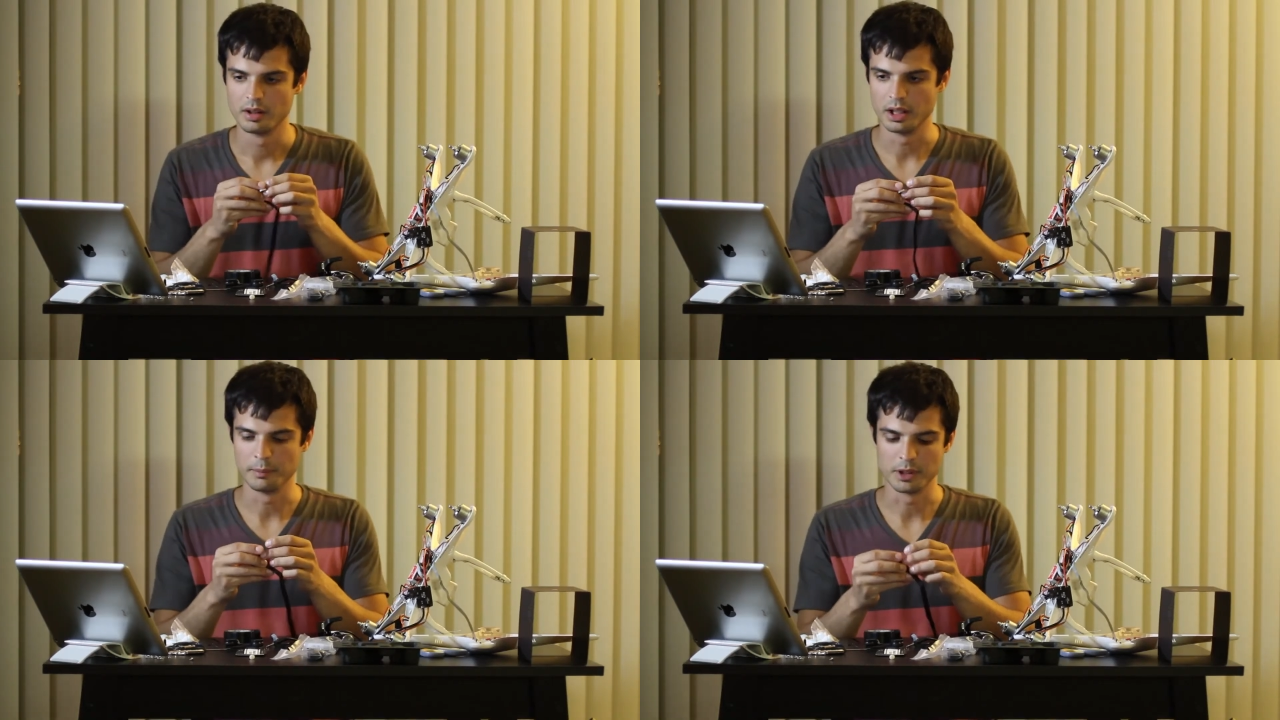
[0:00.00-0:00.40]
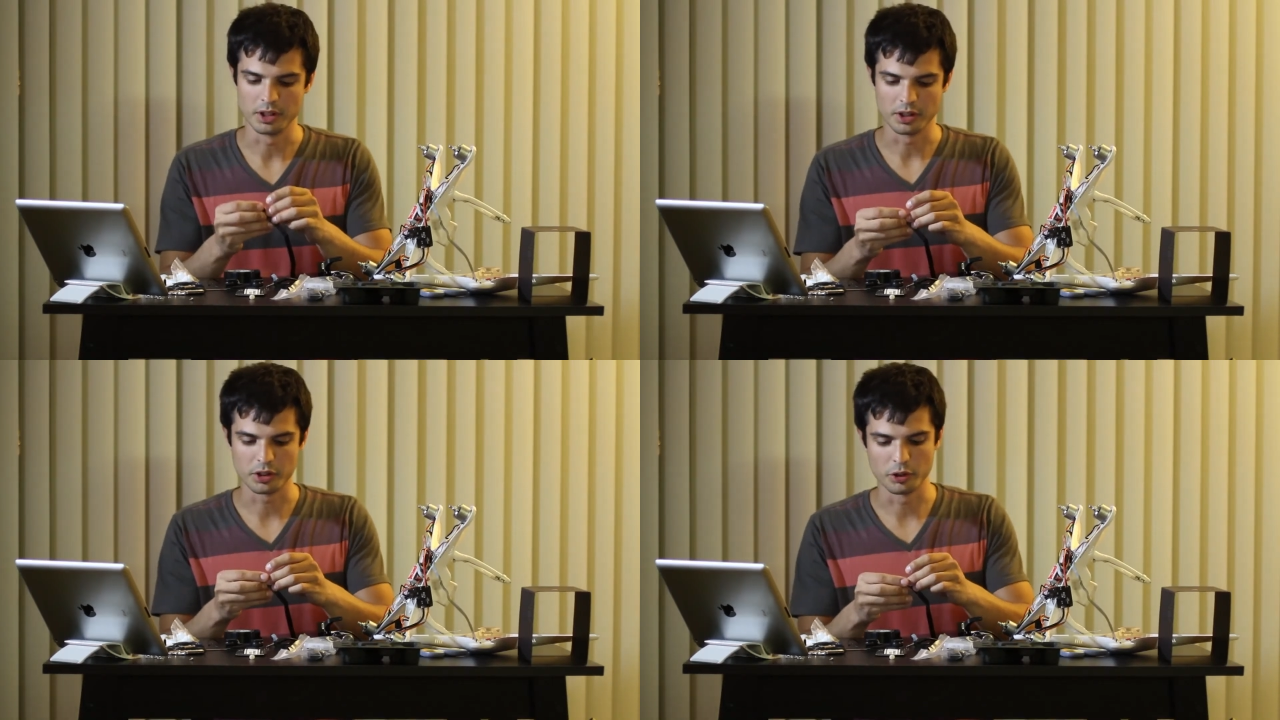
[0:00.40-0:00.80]
And I'm
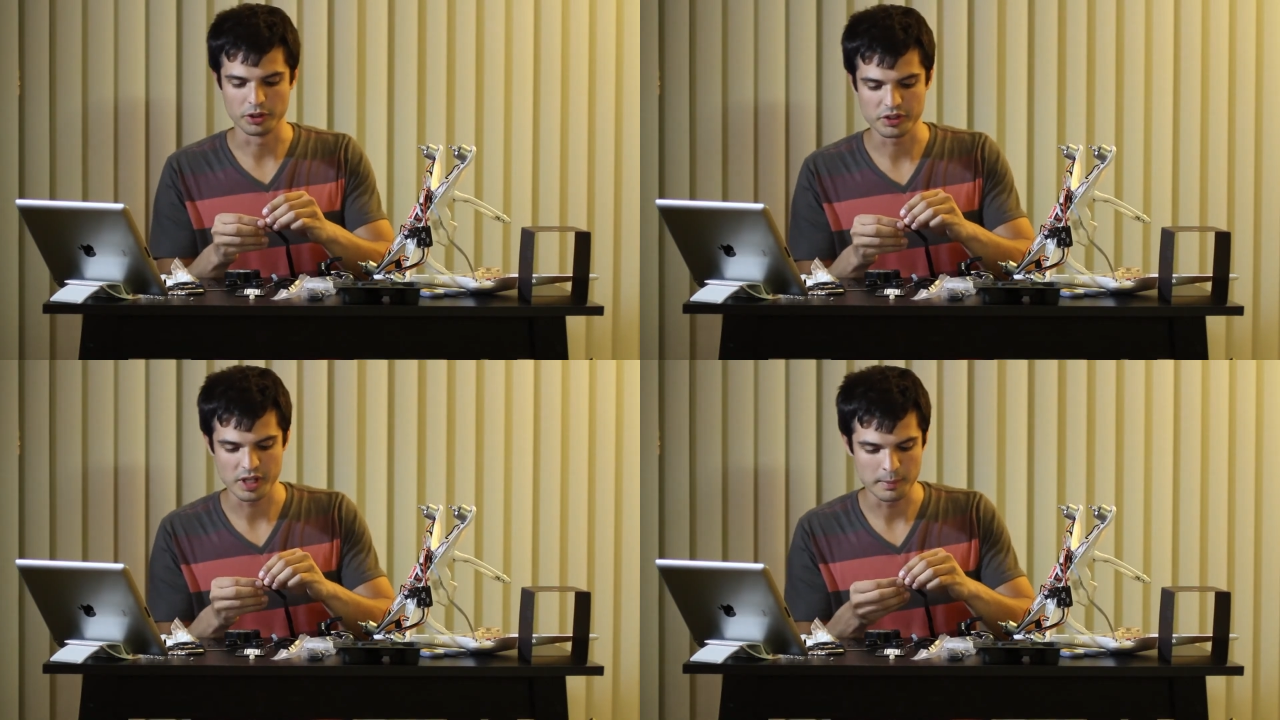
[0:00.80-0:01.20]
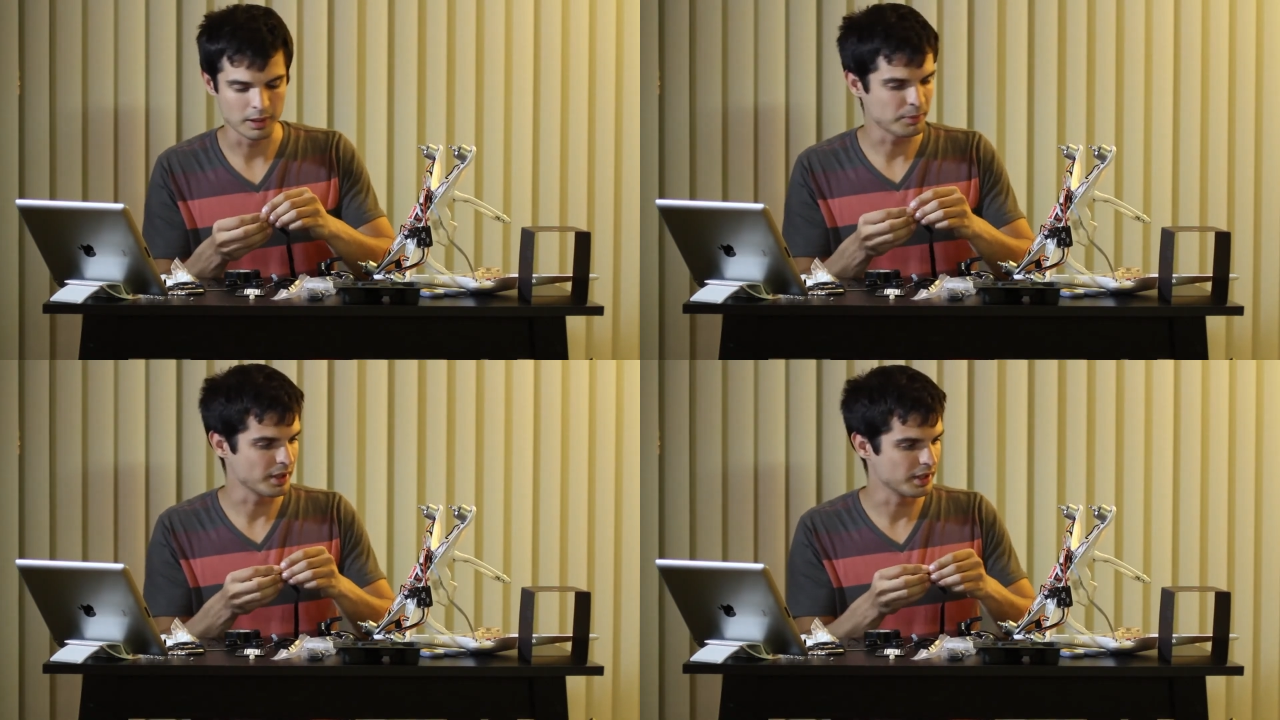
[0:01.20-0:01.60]
gonna curl this
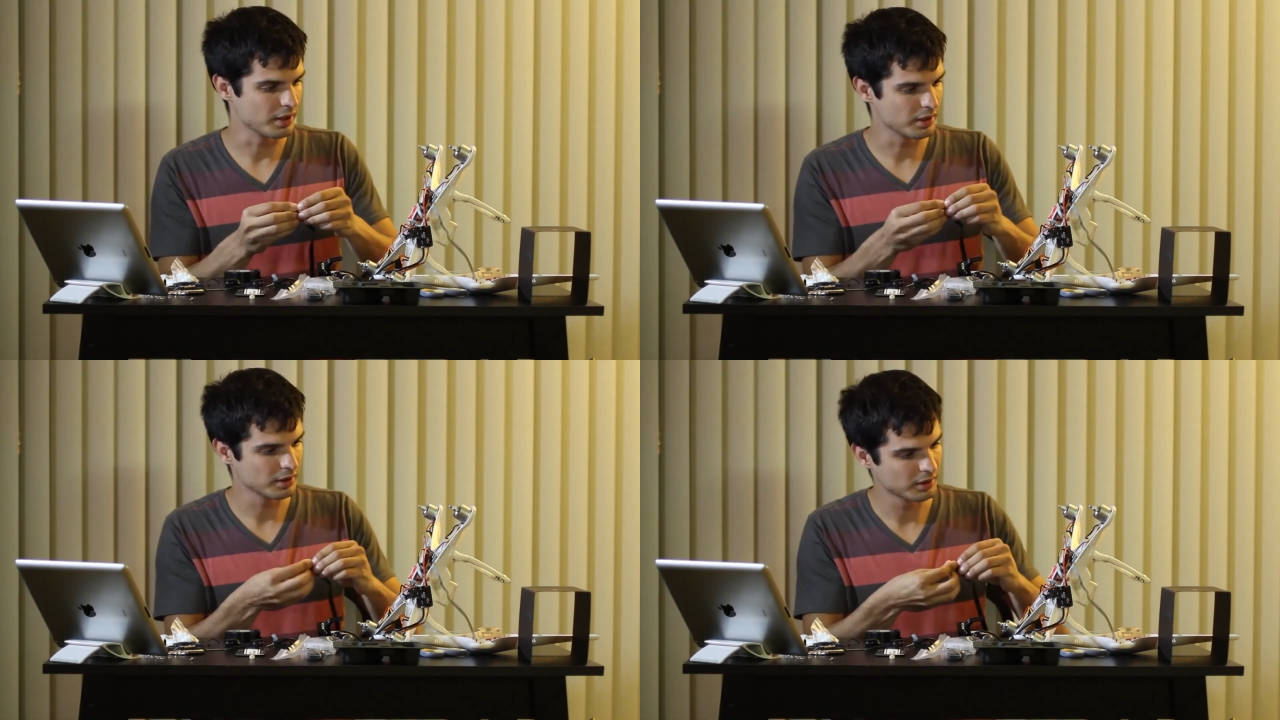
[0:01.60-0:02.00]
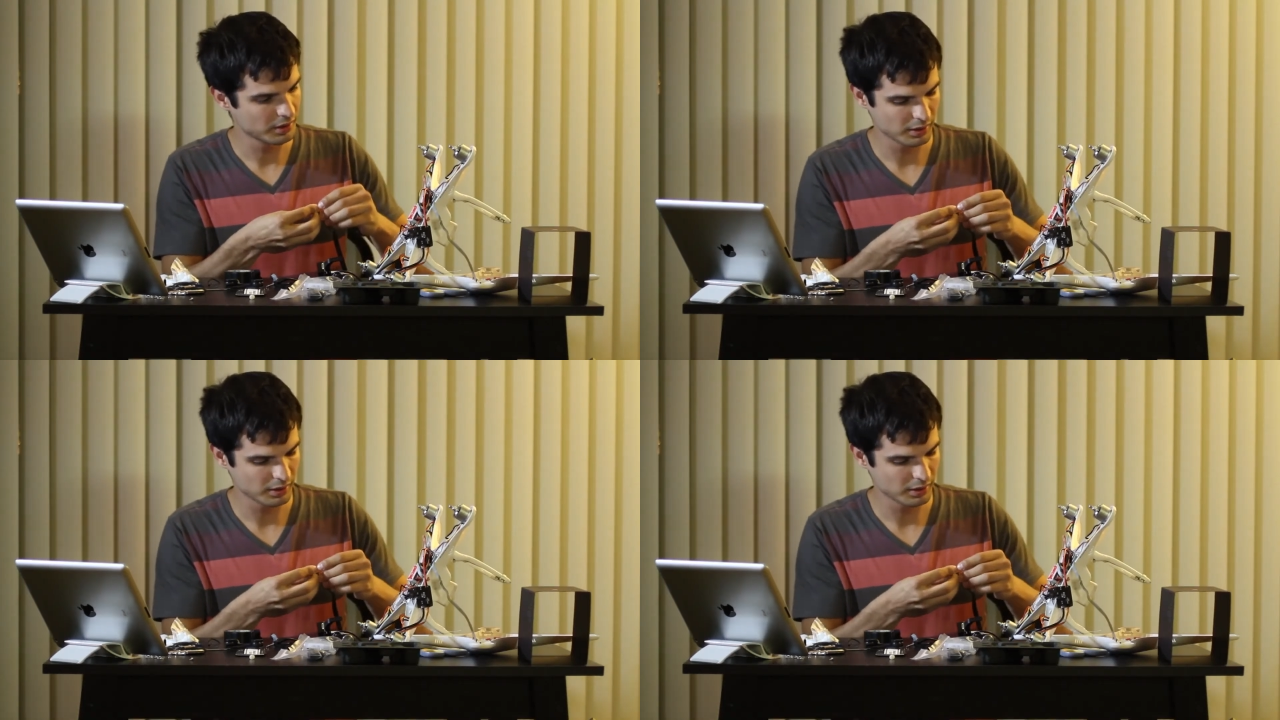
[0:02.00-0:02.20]
cable up right here,